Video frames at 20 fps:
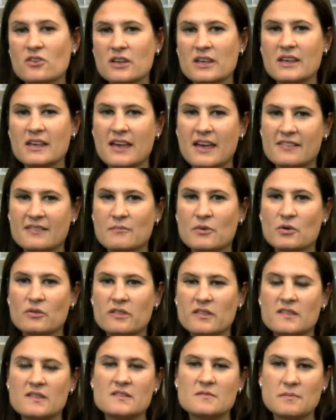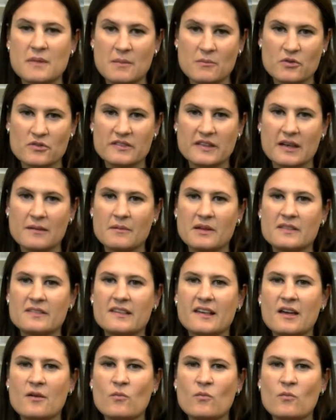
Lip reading: looking at both of these member segments